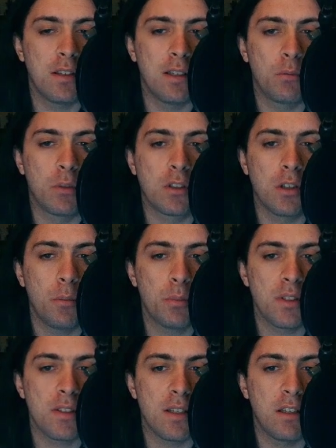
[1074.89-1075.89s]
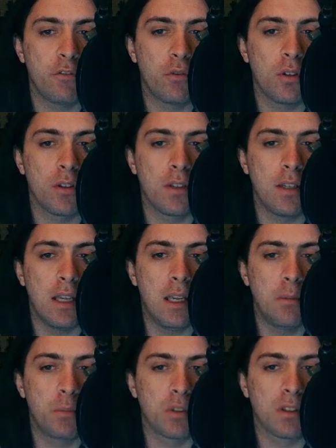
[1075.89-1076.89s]
it will compensate for the
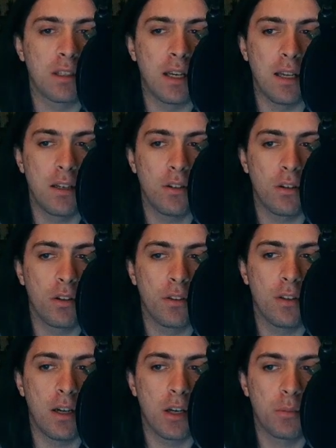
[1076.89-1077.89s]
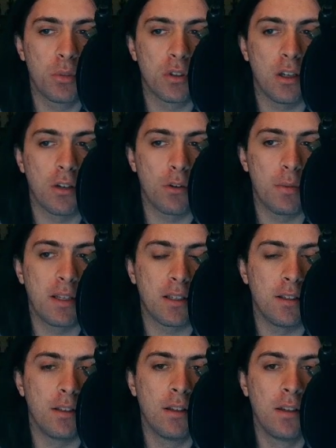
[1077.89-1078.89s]
input gain on the output
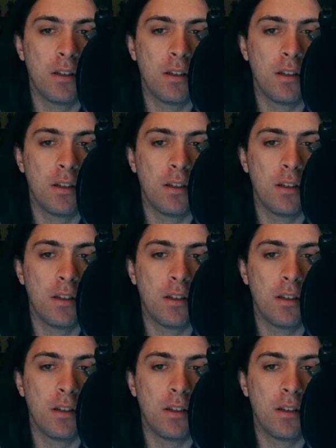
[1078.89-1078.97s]
automatically.